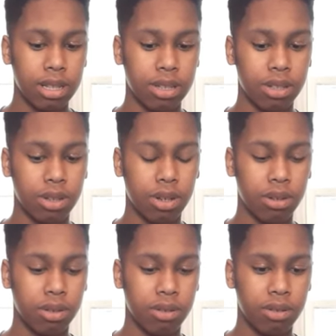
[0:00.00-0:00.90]

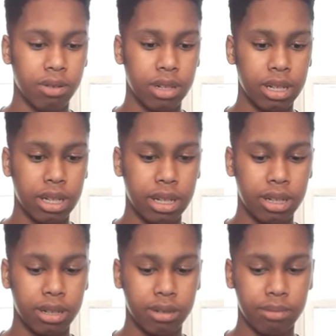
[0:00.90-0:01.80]
So
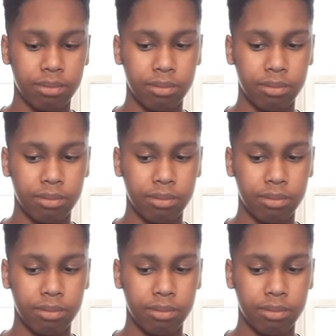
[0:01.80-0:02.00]
um,